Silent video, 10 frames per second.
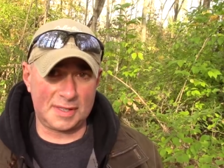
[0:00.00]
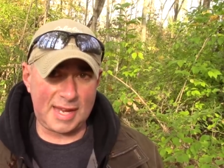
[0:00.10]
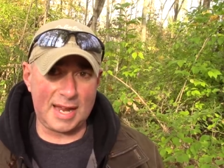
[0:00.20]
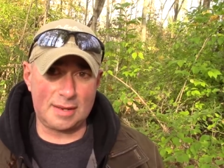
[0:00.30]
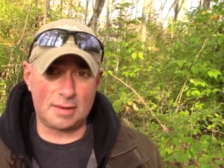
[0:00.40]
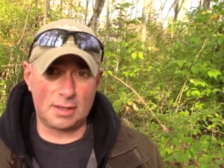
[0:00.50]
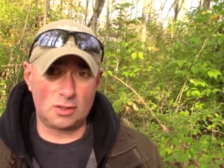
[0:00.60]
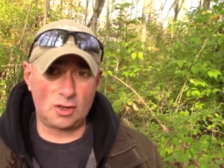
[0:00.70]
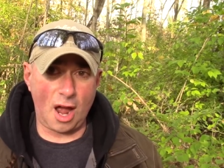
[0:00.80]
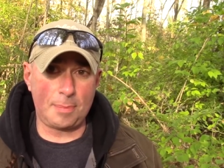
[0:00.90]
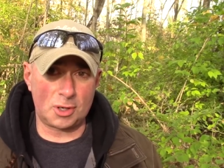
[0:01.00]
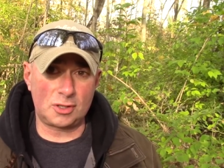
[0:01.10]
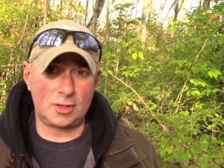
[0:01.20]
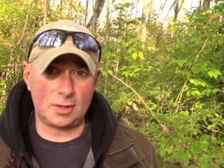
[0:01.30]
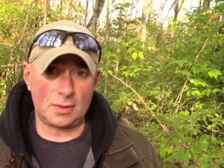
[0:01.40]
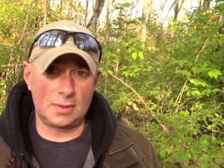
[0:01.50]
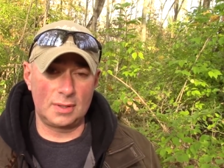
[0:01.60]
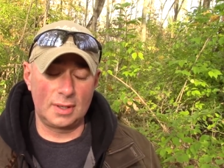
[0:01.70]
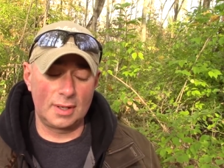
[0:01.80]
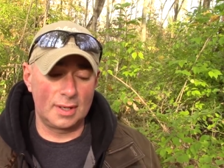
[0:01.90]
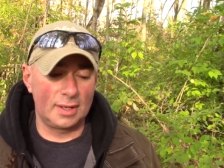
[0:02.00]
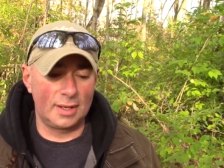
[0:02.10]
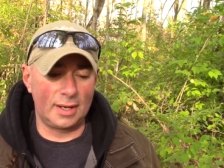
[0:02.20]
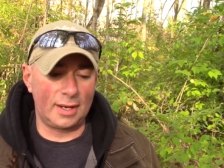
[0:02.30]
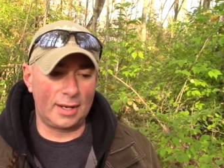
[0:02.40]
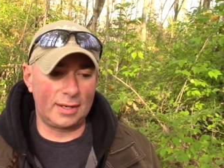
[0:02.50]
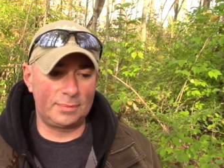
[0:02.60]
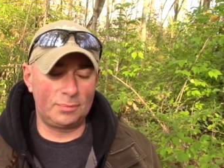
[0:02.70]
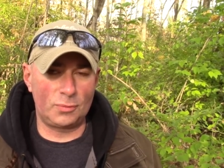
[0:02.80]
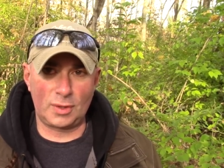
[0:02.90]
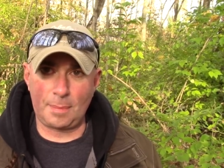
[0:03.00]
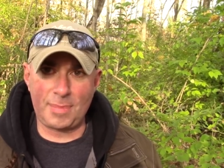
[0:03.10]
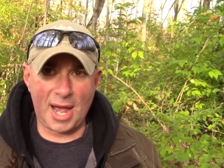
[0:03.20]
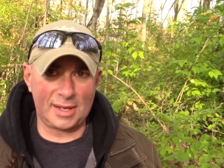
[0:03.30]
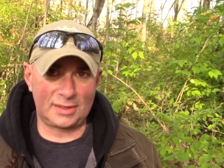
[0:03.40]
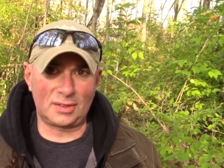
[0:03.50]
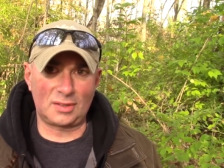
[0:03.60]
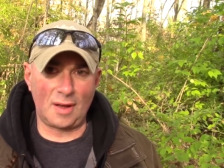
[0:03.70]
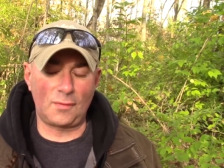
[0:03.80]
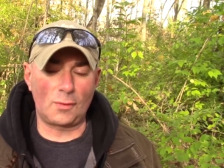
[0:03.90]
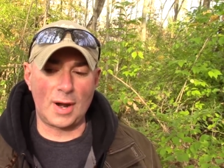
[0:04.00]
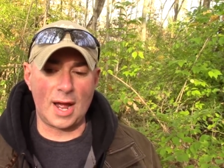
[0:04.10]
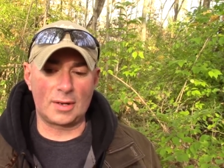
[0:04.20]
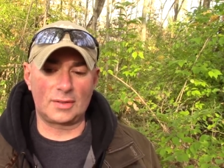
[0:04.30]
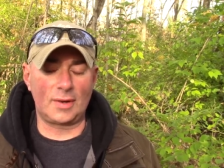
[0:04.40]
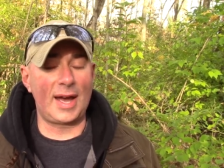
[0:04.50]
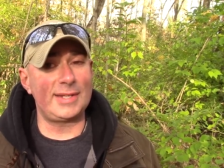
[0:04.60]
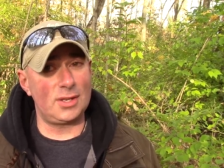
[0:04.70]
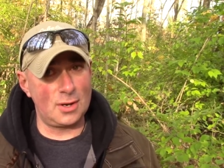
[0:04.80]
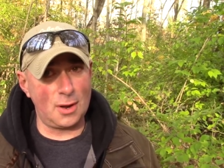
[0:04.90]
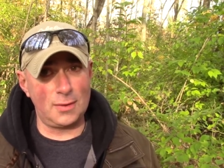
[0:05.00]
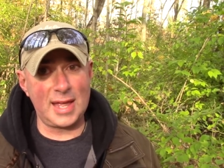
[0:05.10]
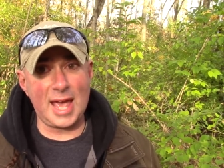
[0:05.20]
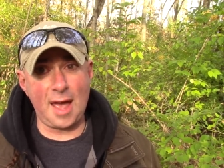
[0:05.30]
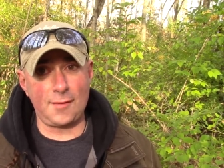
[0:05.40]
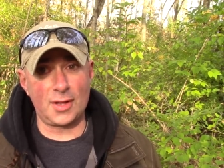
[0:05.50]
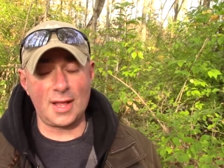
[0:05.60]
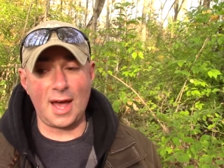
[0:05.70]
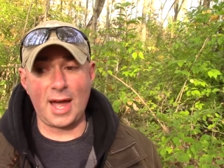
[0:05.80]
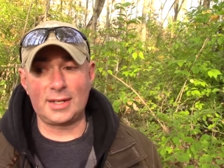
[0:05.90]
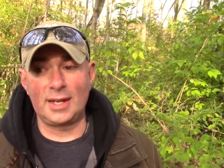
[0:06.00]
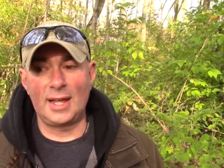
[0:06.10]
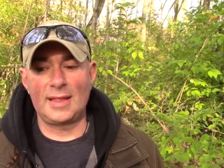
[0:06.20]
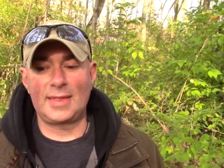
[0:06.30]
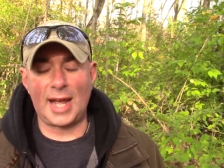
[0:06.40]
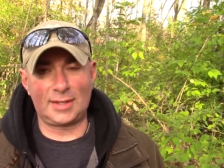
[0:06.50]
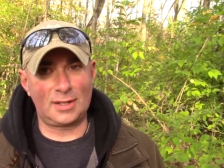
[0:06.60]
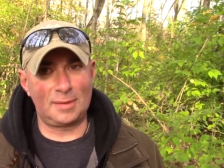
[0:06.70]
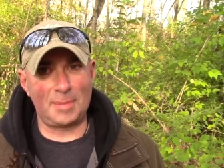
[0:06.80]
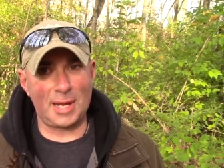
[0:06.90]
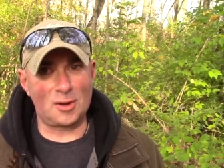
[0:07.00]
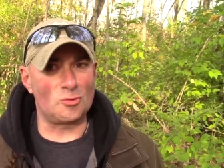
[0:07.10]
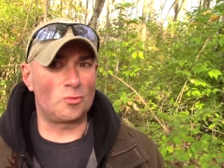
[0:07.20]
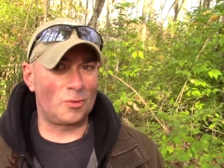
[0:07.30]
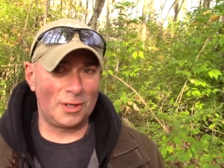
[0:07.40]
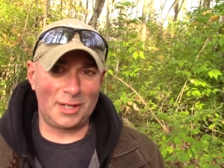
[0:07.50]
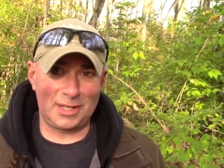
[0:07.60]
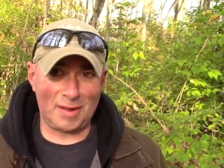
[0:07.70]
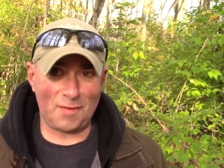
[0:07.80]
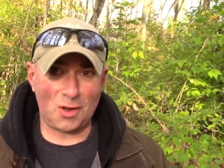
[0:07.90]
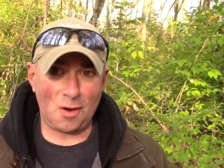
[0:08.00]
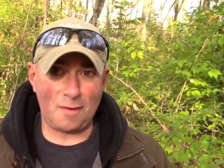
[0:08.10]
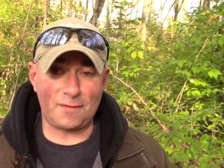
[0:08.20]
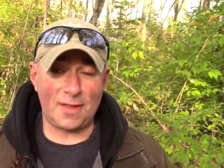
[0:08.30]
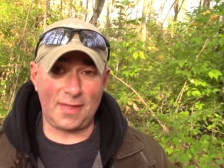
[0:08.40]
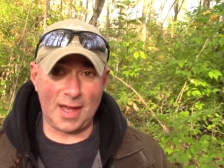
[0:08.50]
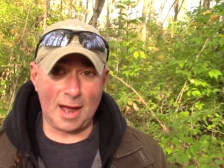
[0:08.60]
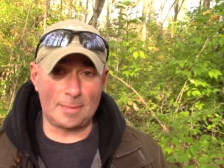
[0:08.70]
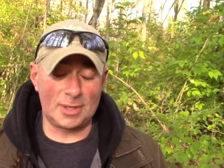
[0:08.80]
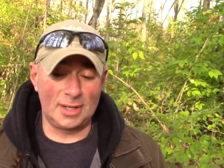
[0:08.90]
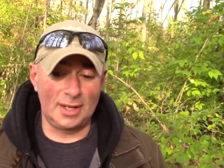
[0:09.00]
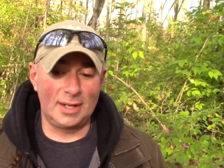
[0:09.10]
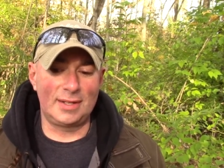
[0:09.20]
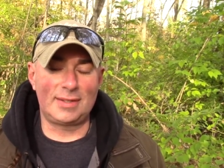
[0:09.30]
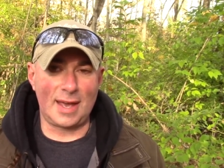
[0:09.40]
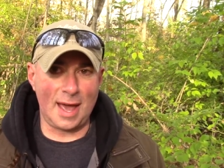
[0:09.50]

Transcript: send choppers to uh, when I'm passing stuff around. So I know they have a lot. That's going to make it really difficult for them to